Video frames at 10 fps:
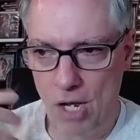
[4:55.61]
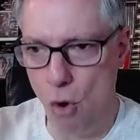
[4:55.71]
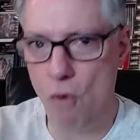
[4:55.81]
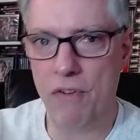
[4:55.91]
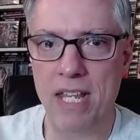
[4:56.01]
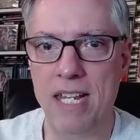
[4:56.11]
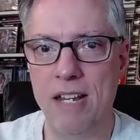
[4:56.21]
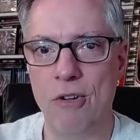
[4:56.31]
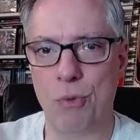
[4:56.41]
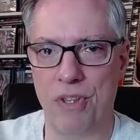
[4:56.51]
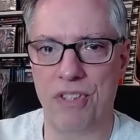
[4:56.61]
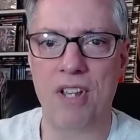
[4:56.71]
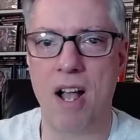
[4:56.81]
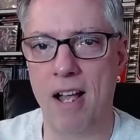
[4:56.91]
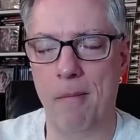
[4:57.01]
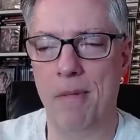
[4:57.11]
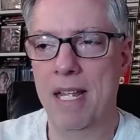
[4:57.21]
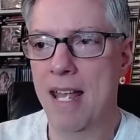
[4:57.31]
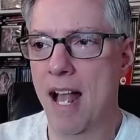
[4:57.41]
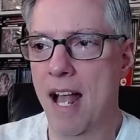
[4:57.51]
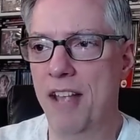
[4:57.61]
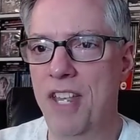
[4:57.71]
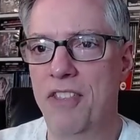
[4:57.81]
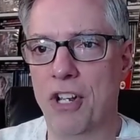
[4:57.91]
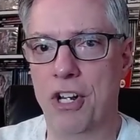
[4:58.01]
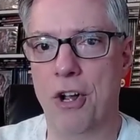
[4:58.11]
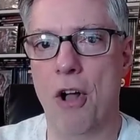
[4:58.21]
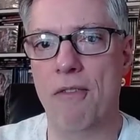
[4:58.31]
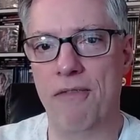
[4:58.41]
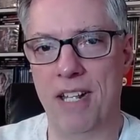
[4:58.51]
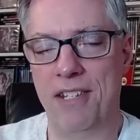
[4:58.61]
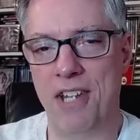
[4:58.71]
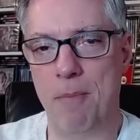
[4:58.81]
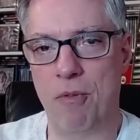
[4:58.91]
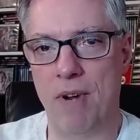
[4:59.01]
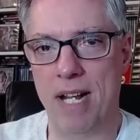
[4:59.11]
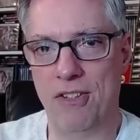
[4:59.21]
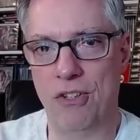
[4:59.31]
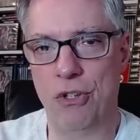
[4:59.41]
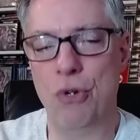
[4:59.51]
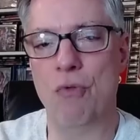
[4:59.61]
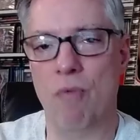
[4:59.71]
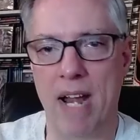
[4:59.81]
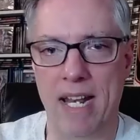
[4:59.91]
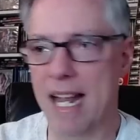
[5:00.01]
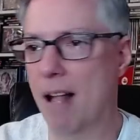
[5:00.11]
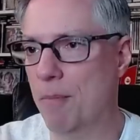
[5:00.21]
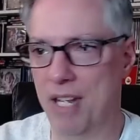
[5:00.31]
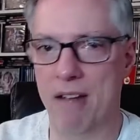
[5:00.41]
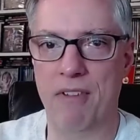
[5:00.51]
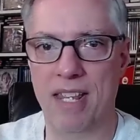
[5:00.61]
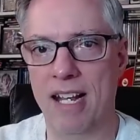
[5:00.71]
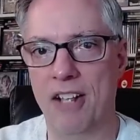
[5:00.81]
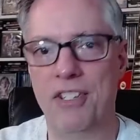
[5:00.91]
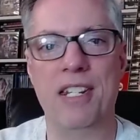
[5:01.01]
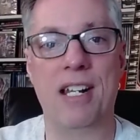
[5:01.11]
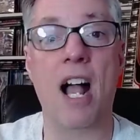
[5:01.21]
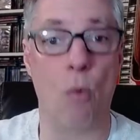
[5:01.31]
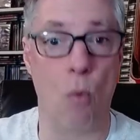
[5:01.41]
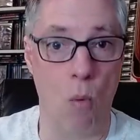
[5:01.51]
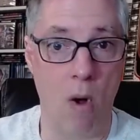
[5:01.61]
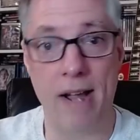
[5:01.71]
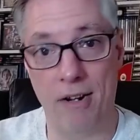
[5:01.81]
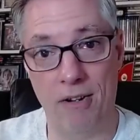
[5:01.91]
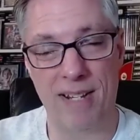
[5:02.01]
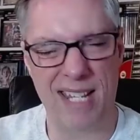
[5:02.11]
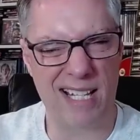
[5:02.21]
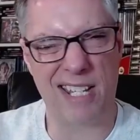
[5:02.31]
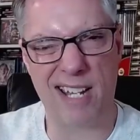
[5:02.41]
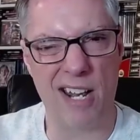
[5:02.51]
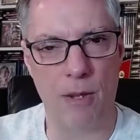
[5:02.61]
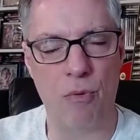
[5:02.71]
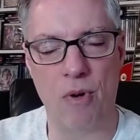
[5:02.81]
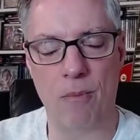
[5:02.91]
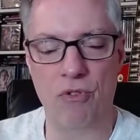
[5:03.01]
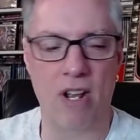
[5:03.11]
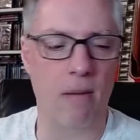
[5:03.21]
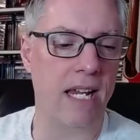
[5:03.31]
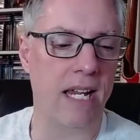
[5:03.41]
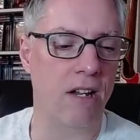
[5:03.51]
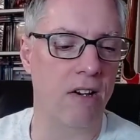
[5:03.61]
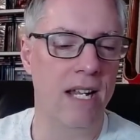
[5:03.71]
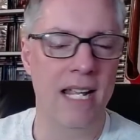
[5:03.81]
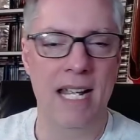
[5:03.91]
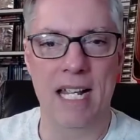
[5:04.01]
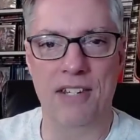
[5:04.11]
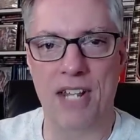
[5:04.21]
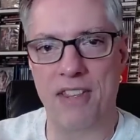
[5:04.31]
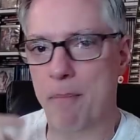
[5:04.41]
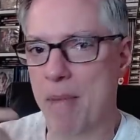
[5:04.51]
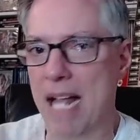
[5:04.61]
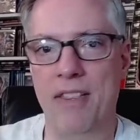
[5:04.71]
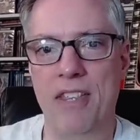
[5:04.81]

over the years with time. I think the gulf that separates the two Randy albums and everything else has gotten wider. I think that's kind of the point I'm trying to make here, is that I think back in